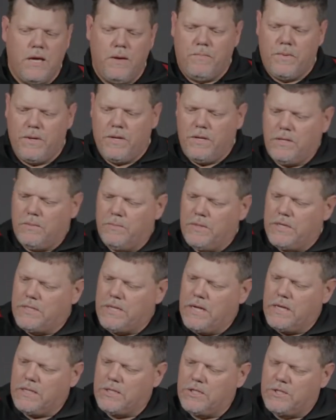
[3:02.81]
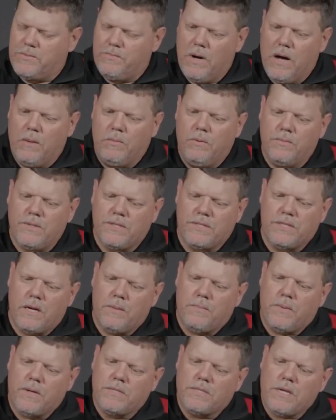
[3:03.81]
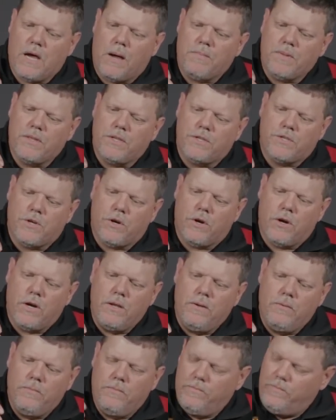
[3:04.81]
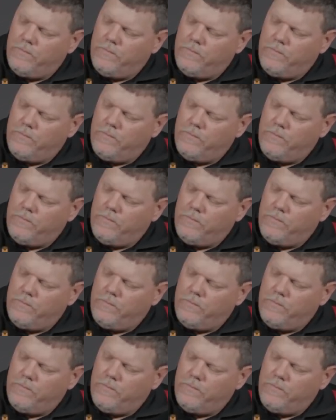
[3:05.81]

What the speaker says: step is I'm going to take this bubble, I'm going to set up on top of the turret.